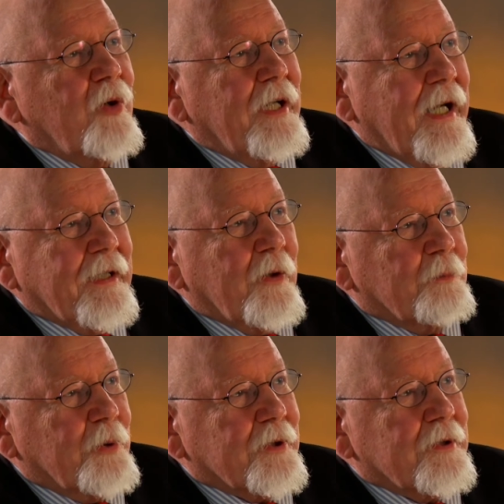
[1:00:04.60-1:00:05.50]
light
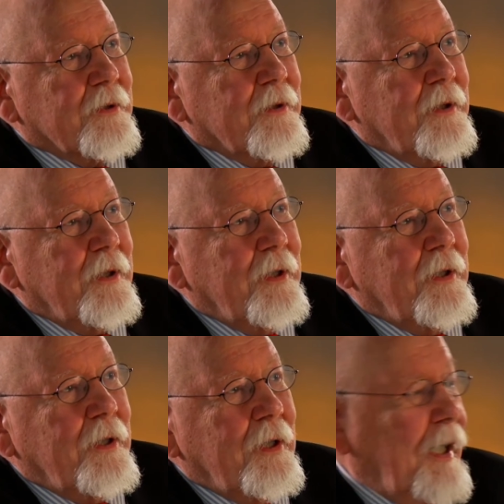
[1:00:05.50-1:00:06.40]
output,
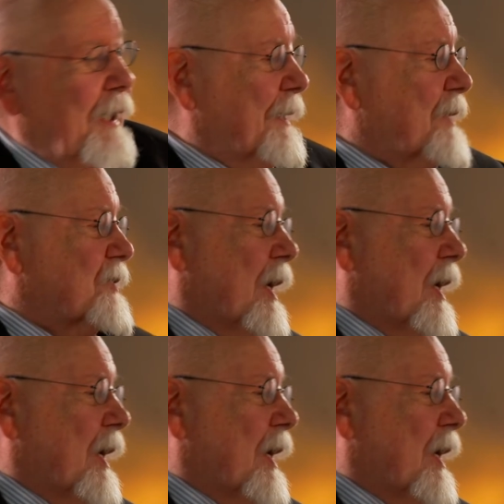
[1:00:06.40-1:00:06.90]
and that's